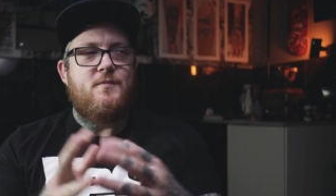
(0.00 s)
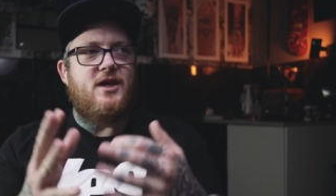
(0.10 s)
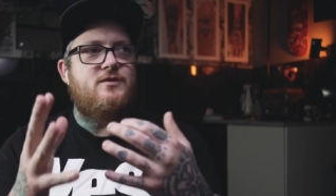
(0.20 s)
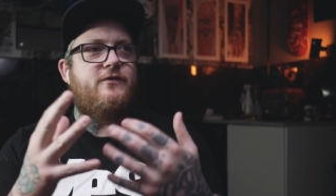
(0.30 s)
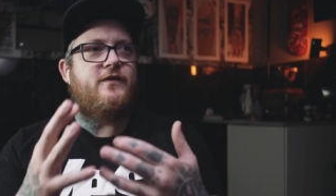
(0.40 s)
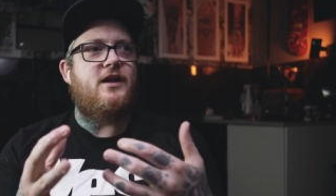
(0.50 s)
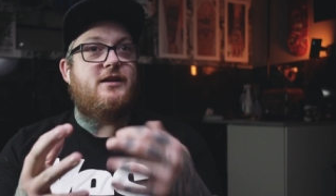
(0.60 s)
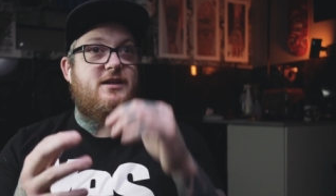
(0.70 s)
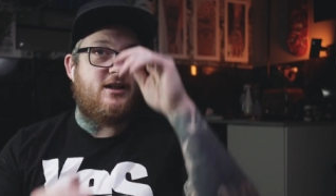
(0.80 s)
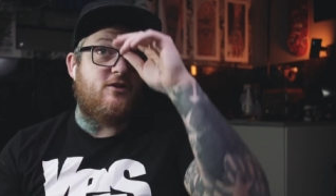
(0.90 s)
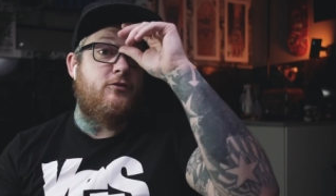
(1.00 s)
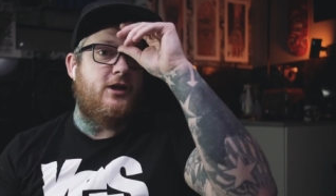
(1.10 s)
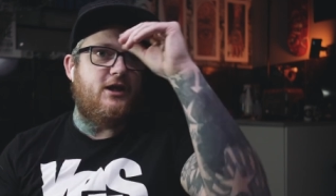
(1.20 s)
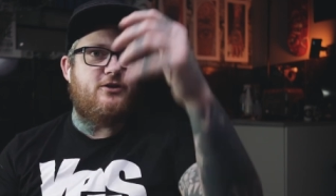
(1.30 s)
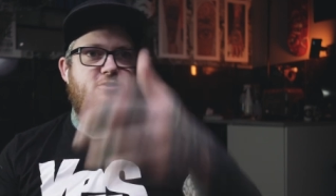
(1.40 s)
makes you feel like it's like a
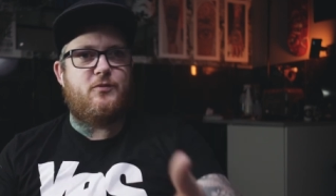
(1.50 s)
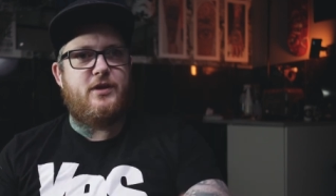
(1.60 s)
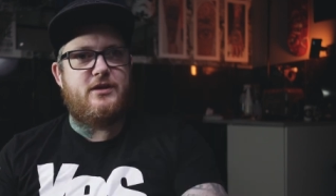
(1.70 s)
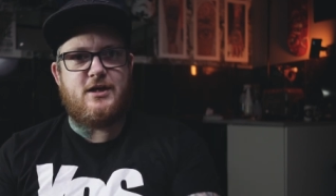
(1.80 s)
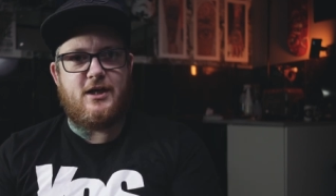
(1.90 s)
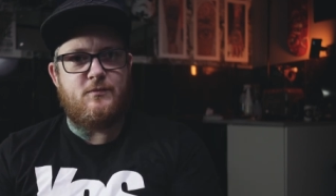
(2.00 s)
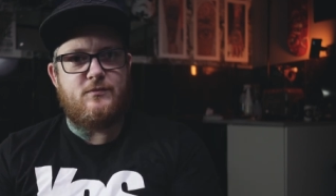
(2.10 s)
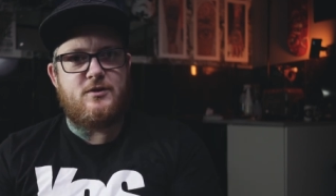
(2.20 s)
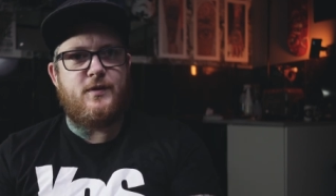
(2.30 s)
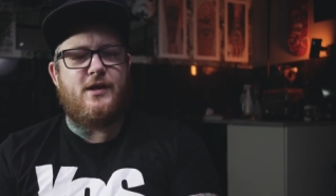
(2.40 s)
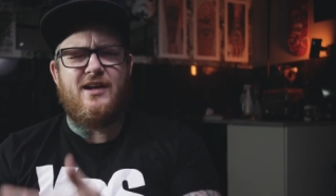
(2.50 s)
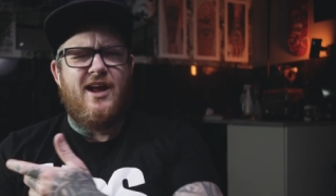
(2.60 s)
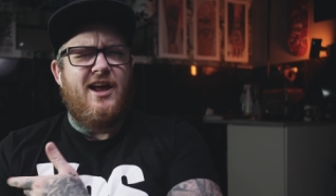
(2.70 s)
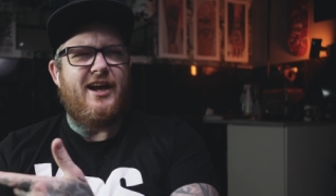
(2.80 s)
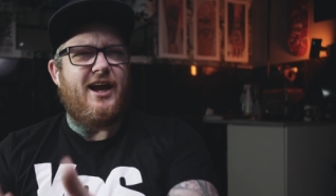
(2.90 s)
really troubling time to be in.
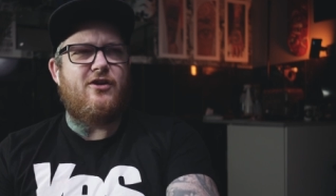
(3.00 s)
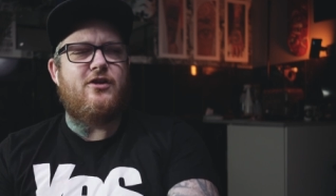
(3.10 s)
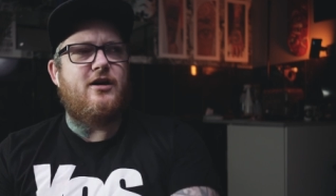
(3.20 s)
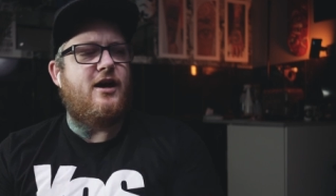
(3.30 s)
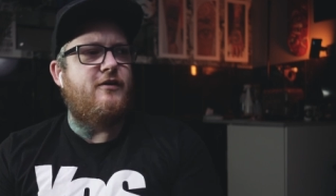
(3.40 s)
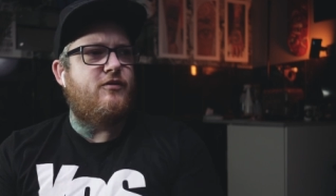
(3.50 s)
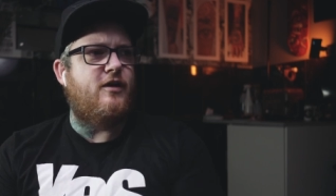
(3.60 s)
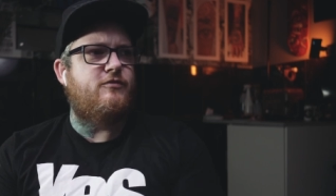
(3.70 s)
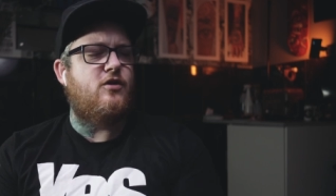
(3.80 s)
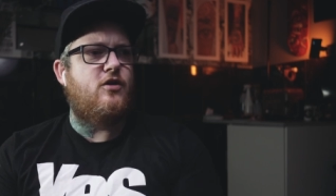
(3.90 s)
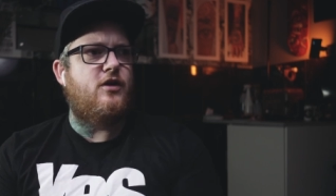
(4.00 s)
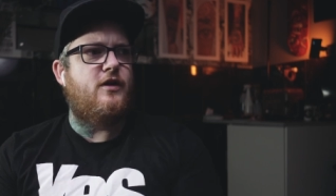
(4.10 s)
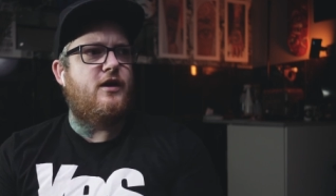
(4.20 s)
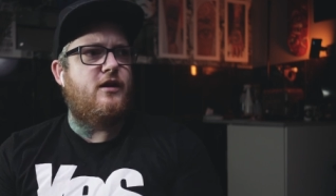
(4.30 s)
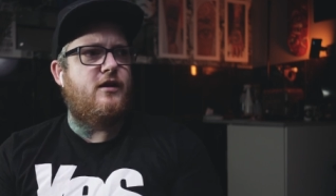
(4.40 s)
Like I've got
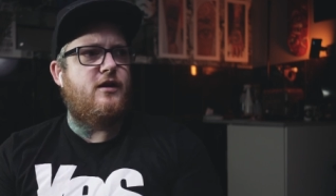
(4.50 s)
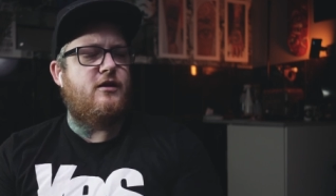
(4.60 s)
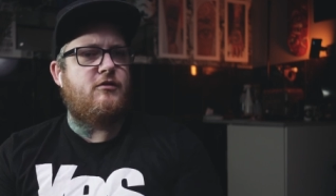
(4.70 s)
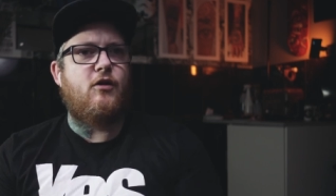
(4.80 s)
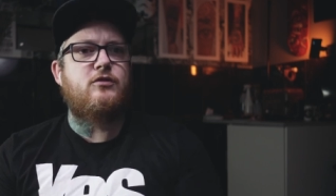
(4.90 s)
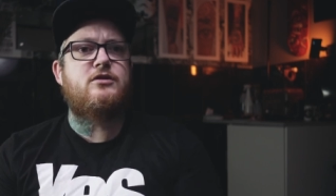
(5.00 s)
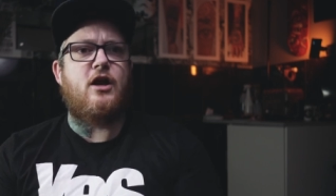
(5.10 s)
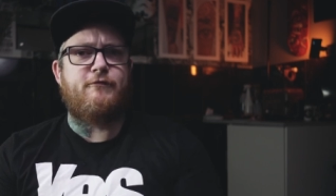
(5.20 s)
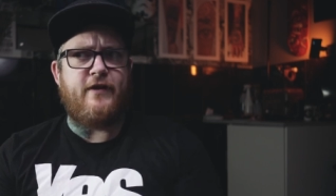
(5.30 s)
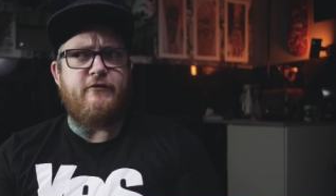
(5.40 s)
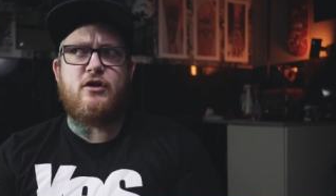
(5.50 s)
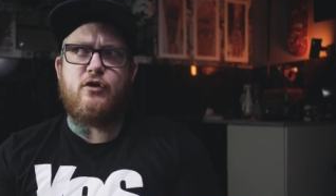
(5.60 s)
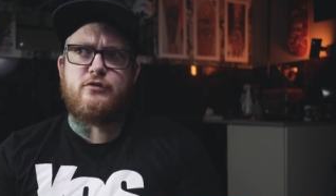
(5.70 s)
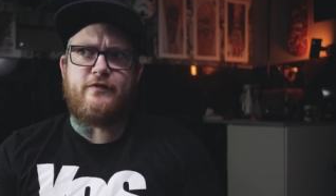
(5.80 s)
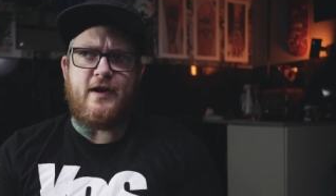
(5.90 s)
a very
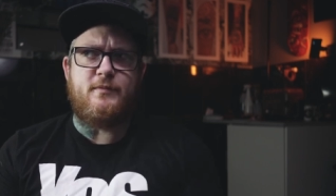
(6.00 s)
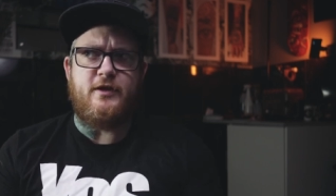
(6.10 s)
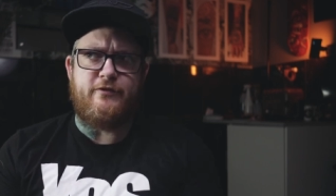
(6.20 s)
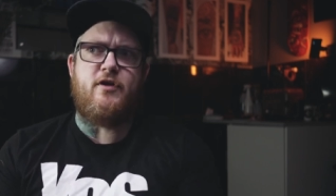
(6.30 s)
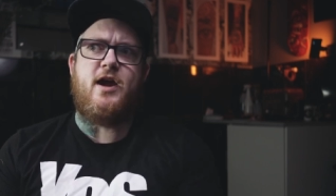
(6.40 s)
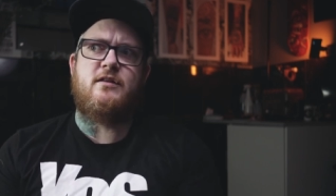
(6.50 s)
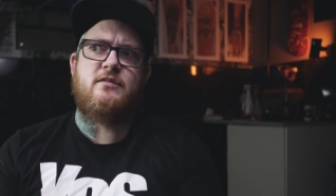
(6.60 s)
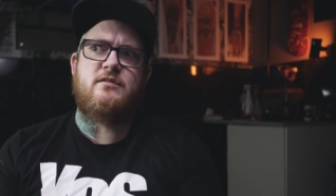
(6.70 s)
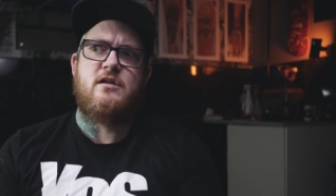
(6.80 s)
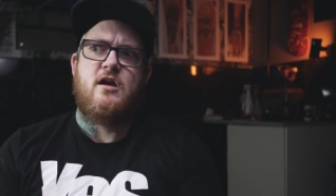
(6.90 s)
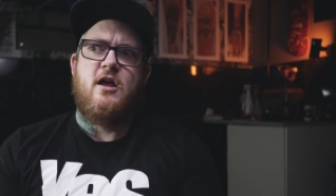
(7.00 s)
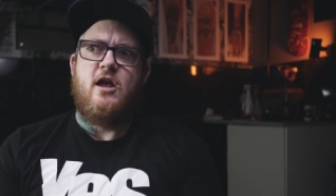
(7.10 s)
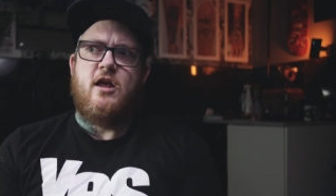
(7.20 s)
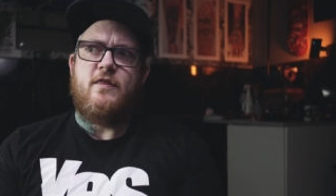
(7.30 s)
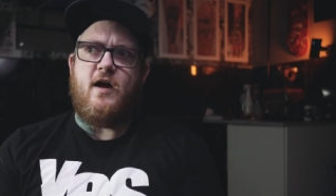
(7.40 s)
close family friend
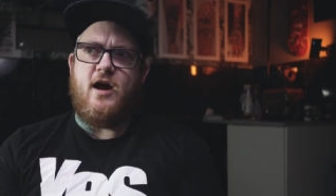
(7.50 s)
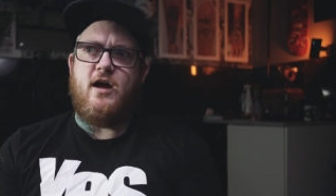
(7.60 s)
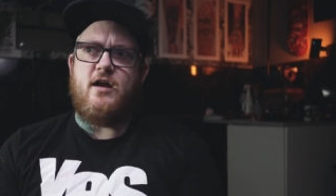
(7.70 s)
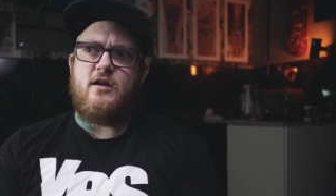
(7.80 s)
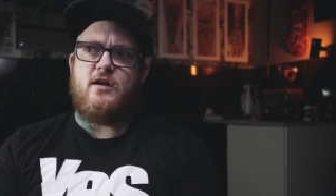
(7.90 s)
that